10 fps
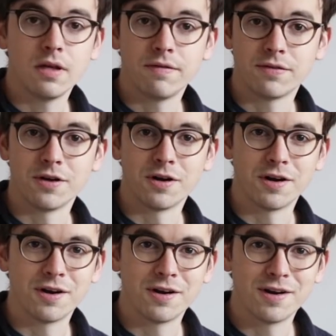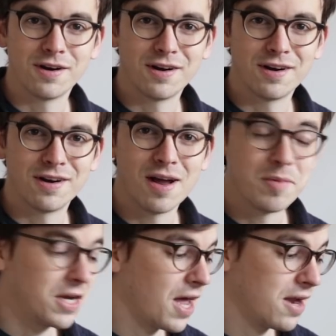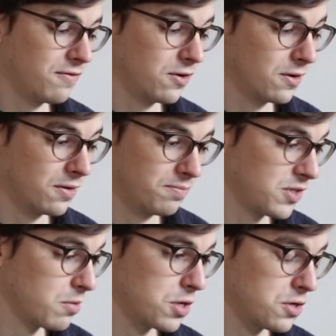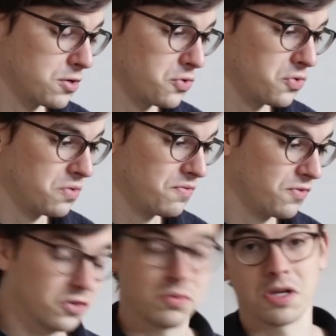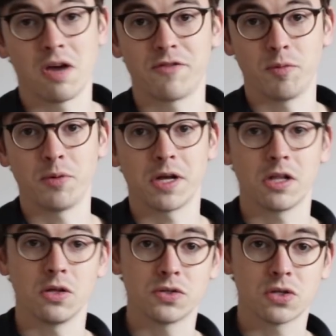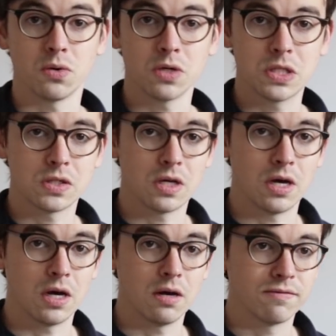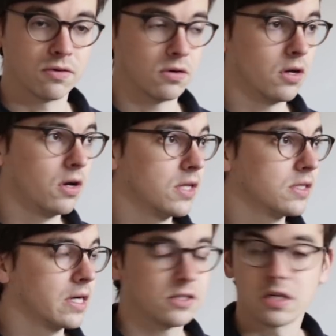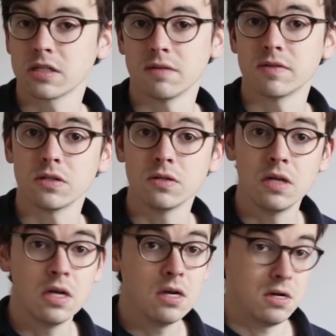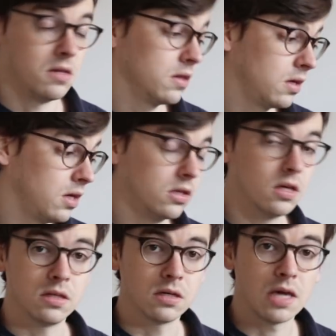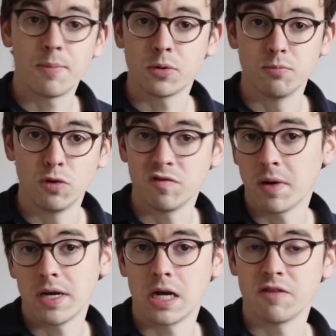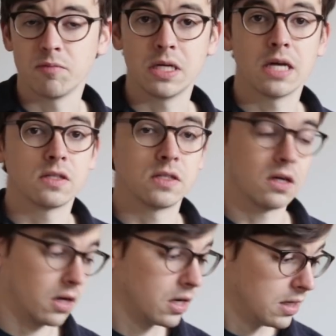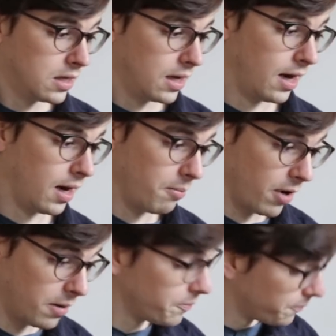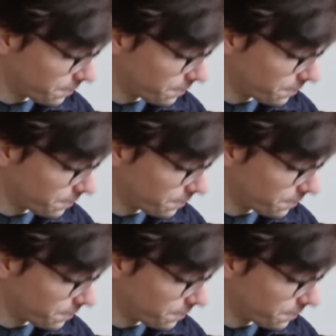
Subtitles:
if you're, if you're somebody who feels really comfortable playing closed chords for an entire section of a tune, then the capo move might not even be necessary. But